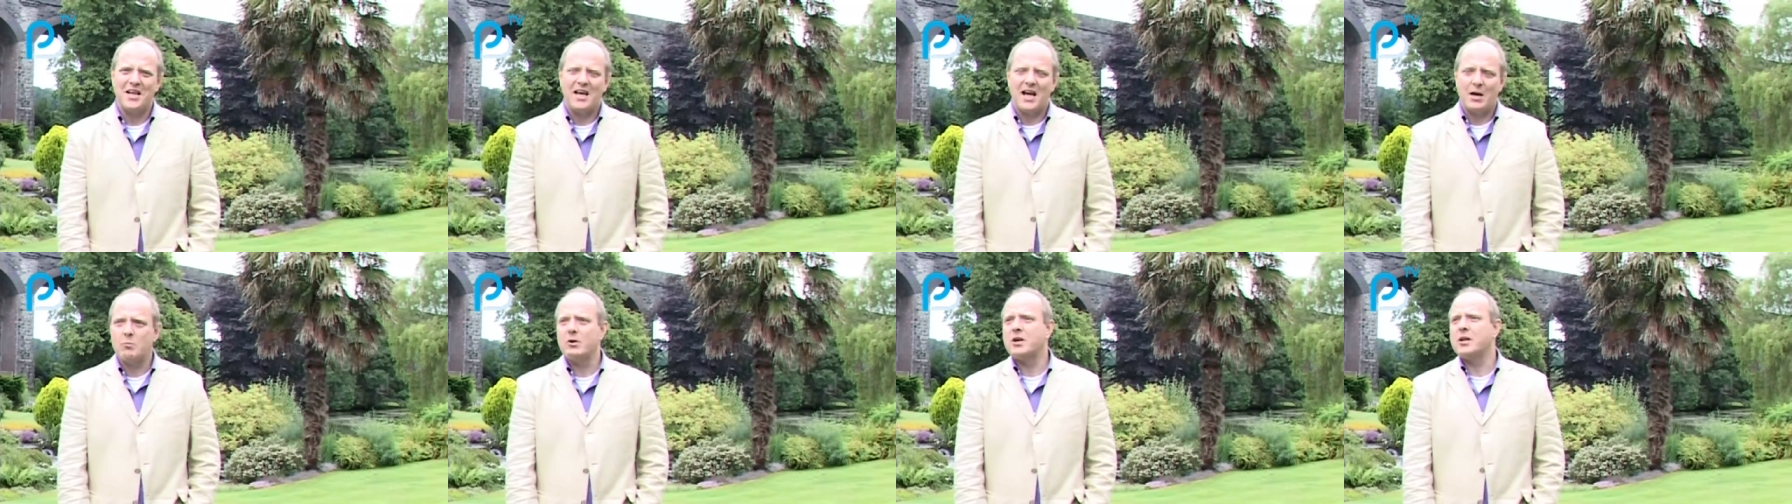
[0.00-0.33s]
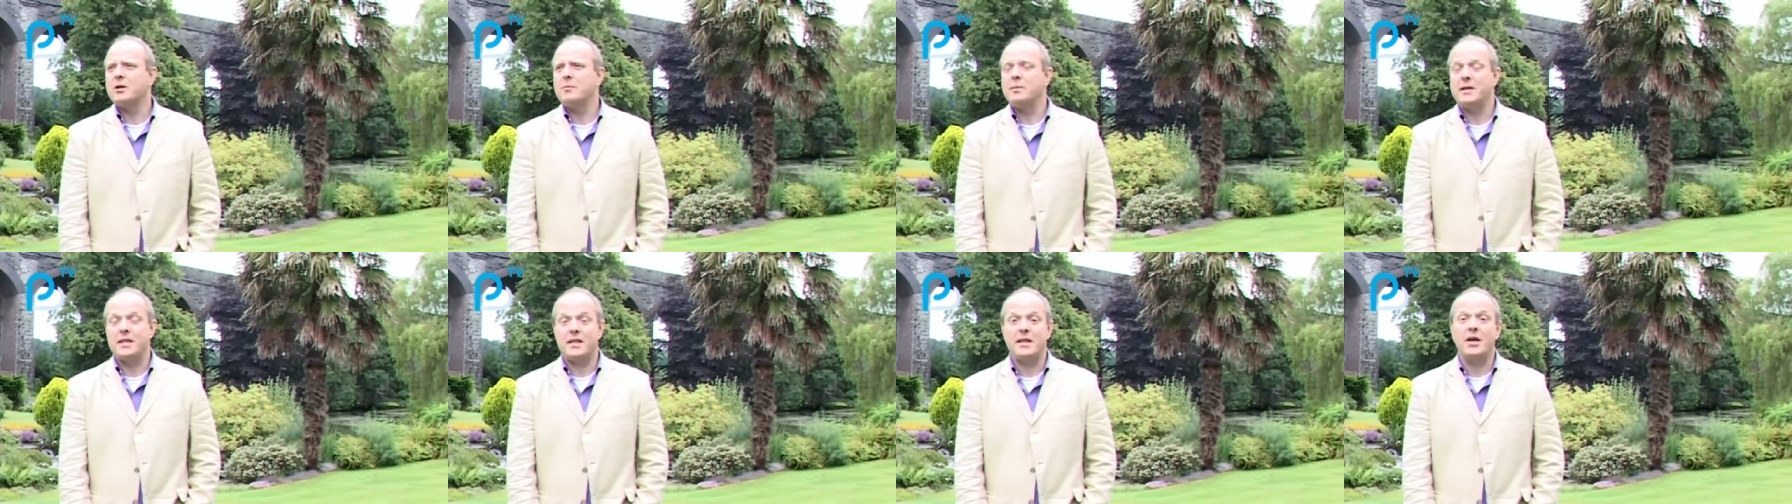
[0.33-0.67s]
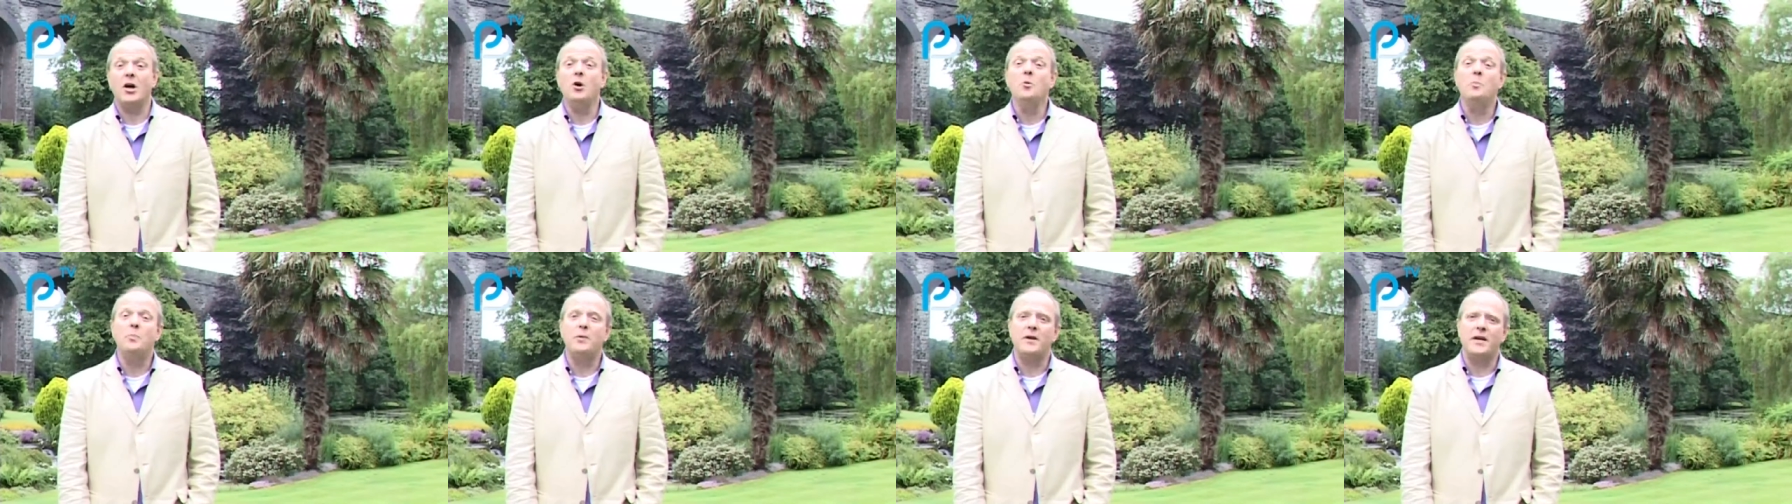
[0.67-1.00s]
and we're going to be at the
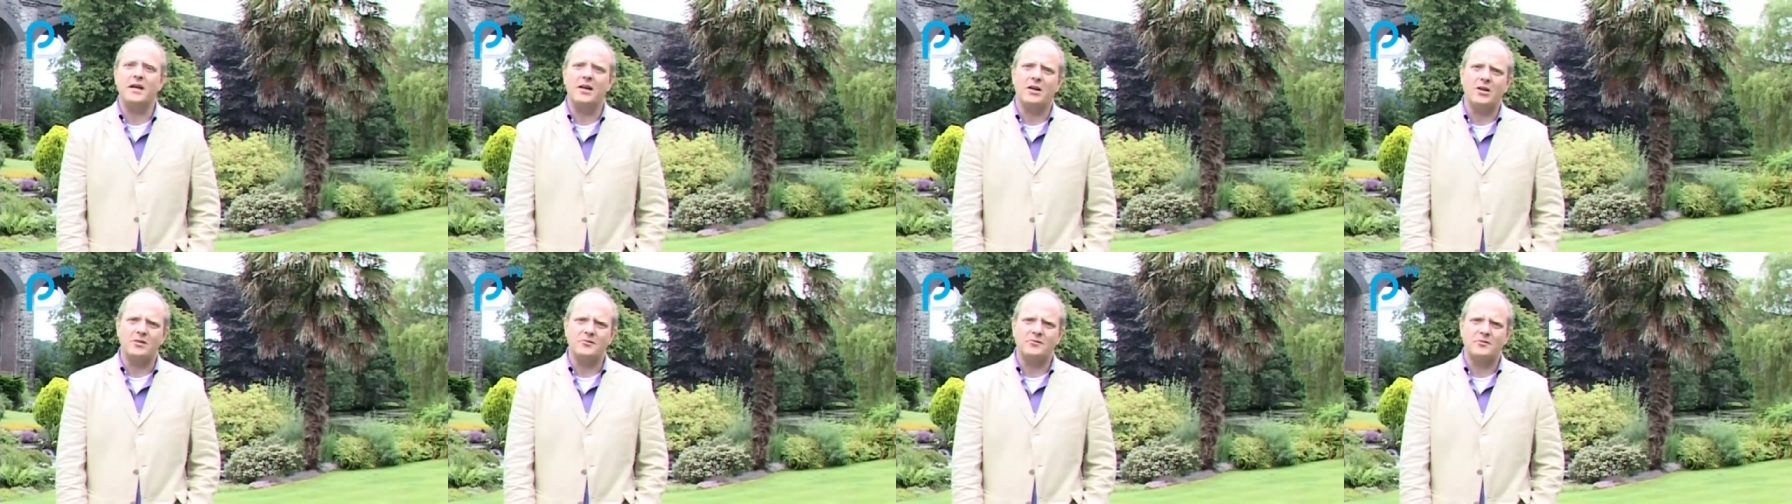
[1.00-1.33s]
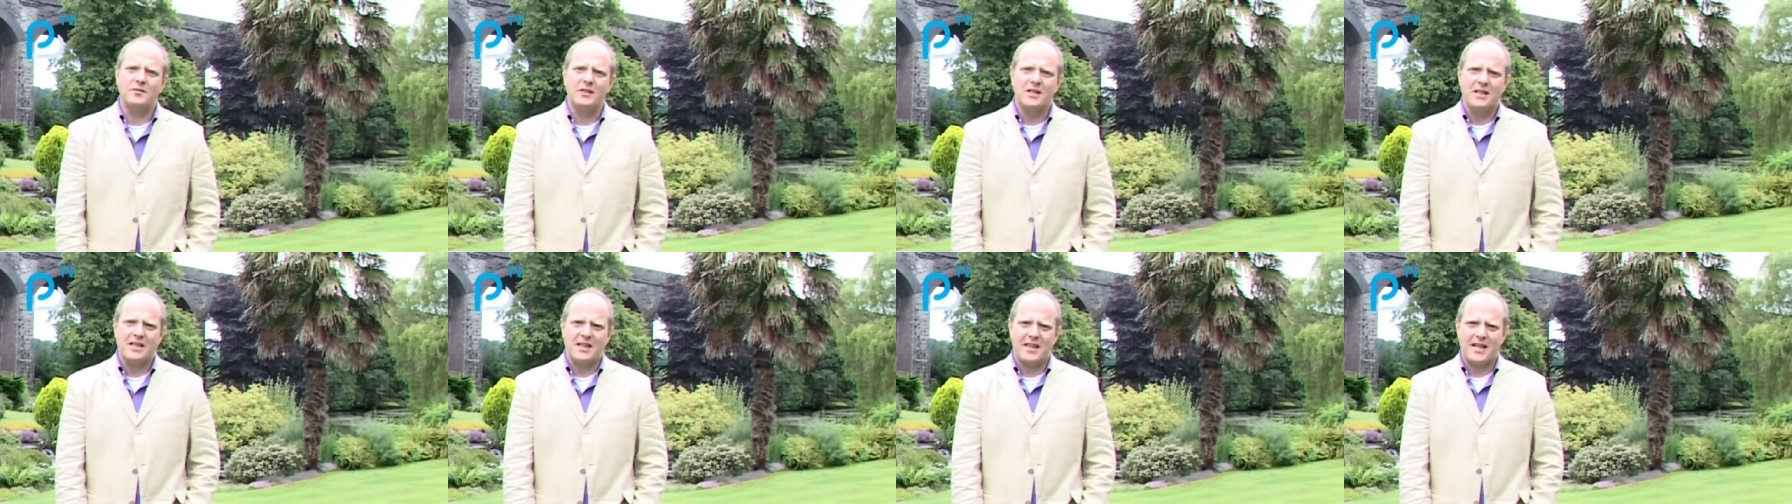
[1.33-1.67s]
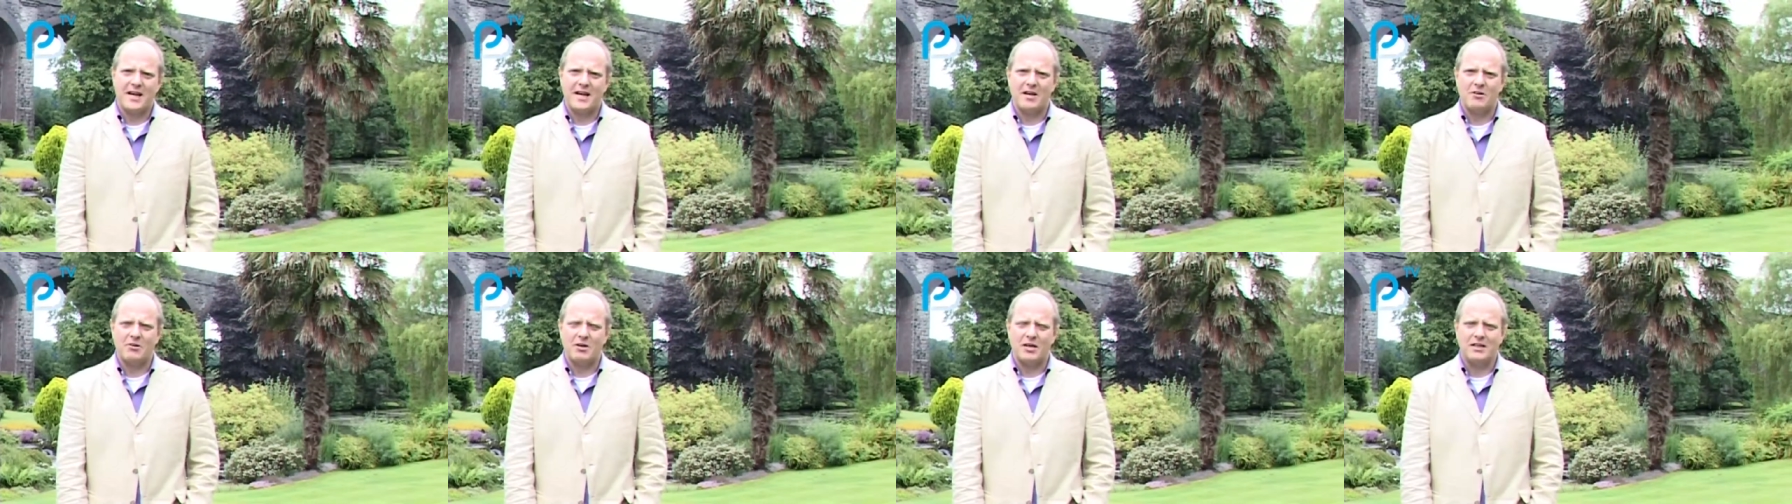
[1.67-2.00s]
opening of
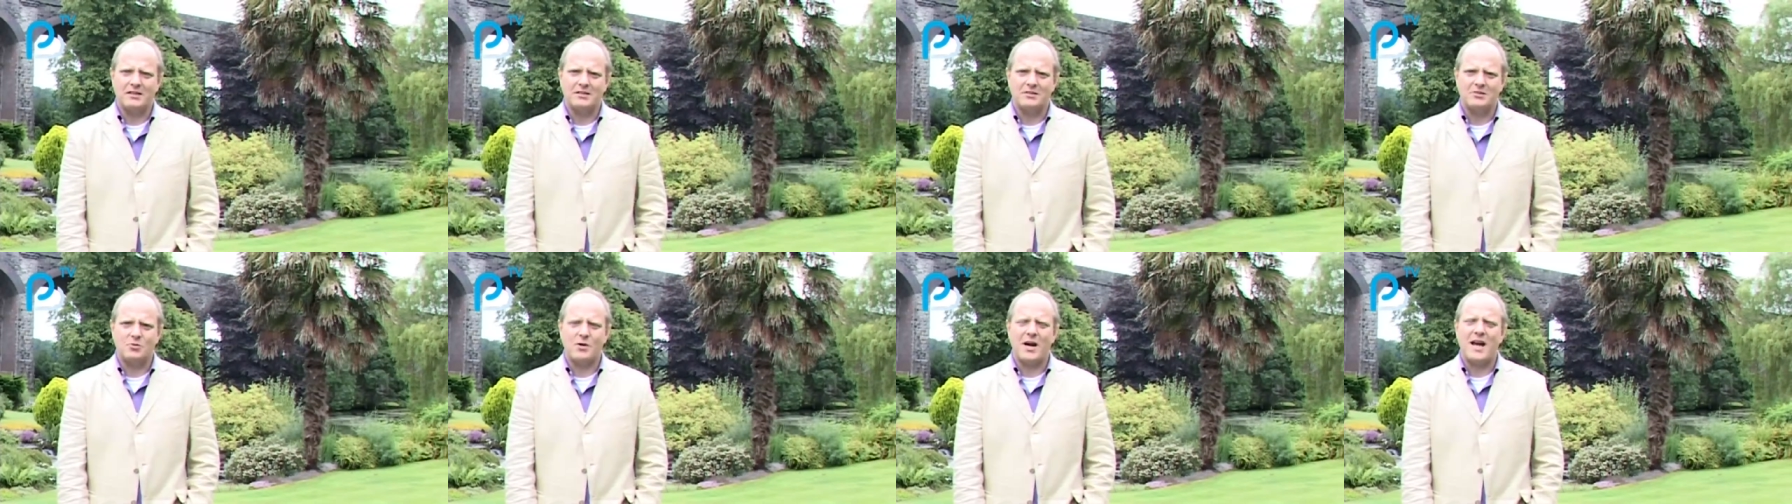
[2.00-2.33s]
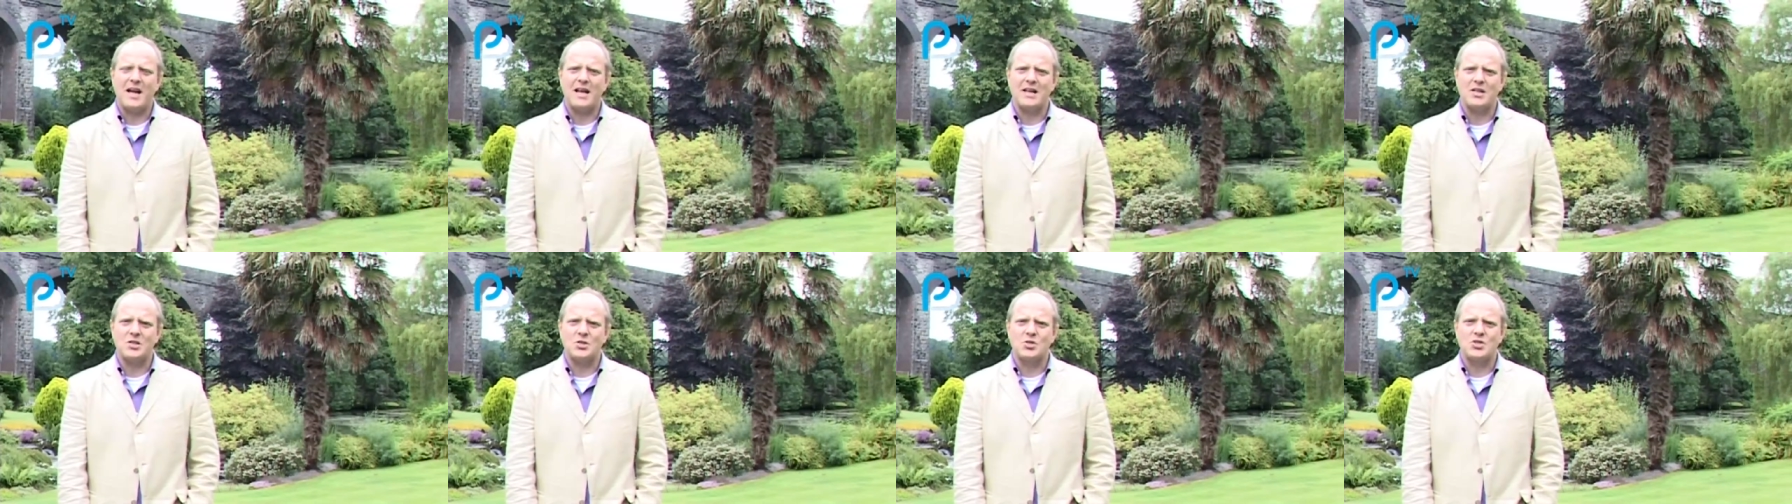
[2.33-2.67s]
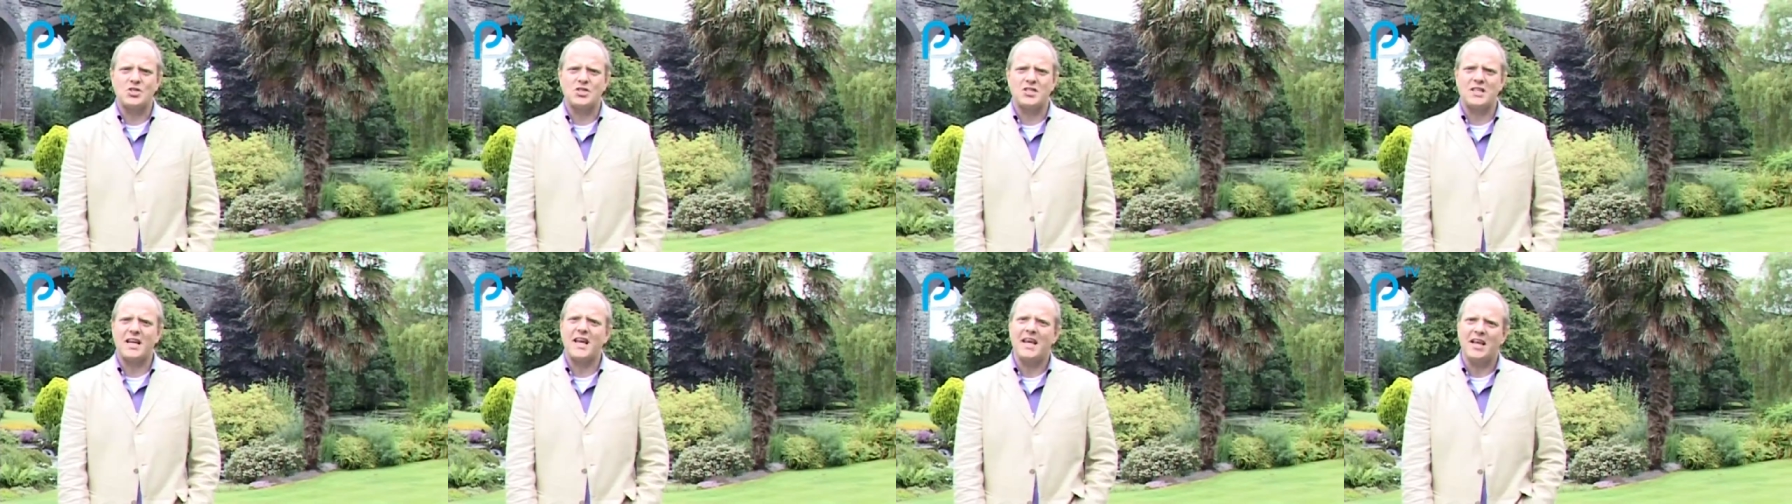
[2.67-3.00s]
their uh, grand
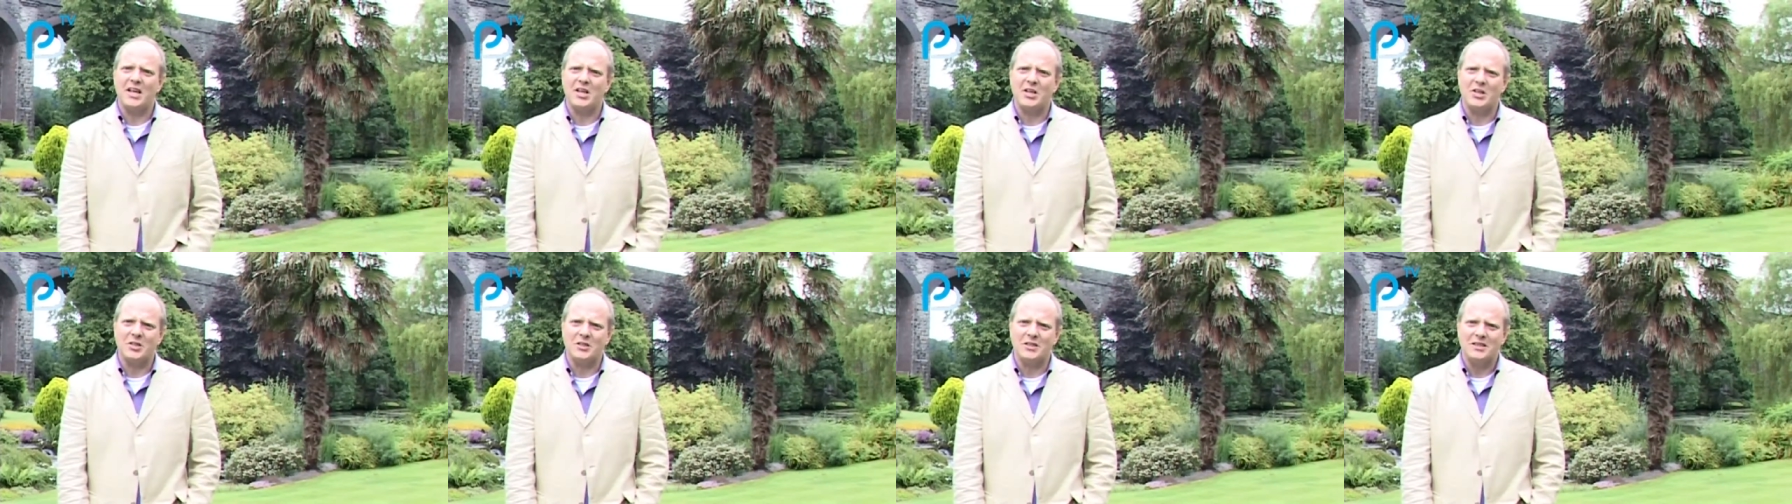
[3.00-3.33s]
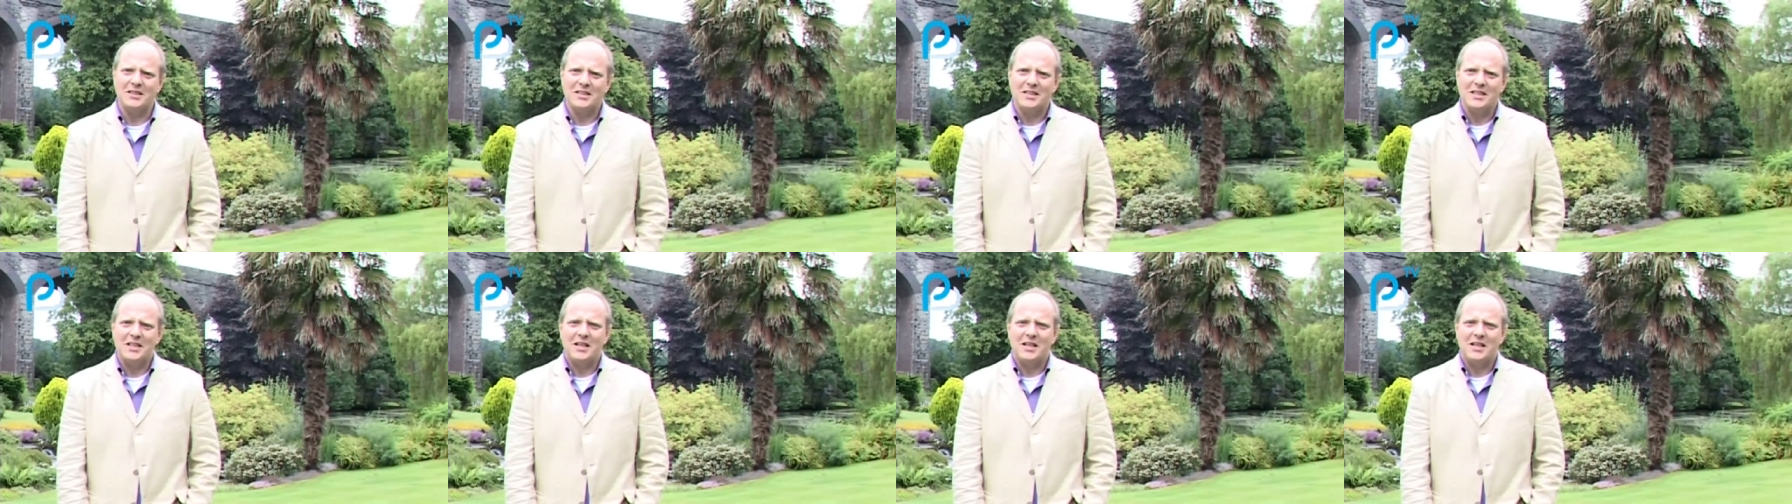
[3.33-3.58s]
sale.